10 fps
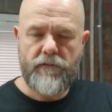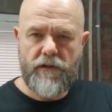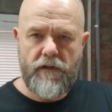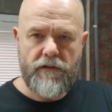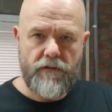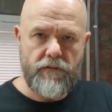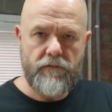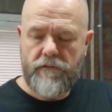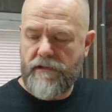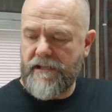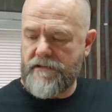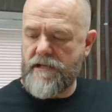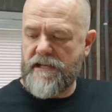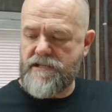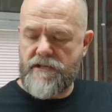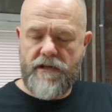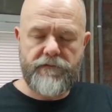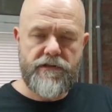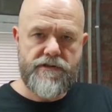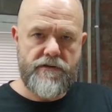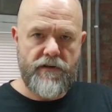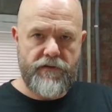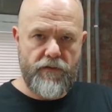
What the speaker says: we all know that it's enough to sort of